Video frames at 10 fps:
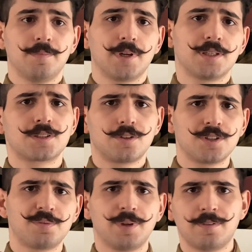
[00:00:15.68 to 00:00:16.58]
It's going
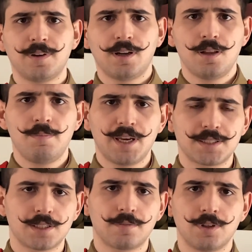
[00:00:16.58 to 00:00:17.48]
to be a fairly
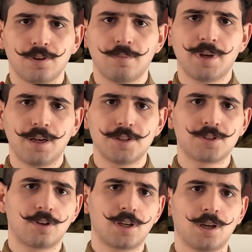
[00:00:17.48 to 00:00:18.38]
basic video, mainly
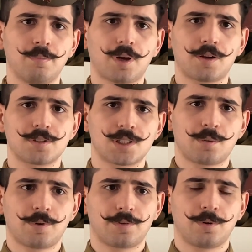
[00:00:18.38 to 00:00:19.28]
talking about
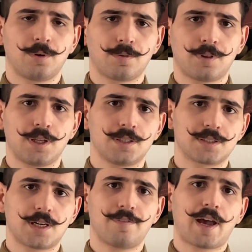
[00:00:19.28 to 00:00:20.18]
some of the new
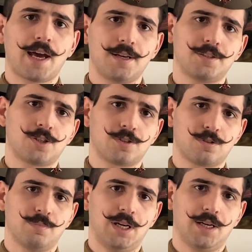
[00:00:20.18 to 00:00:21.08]
things I've added to
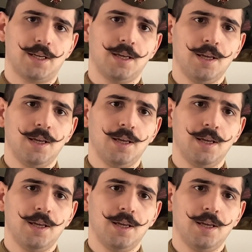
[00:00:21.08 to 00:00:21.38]
my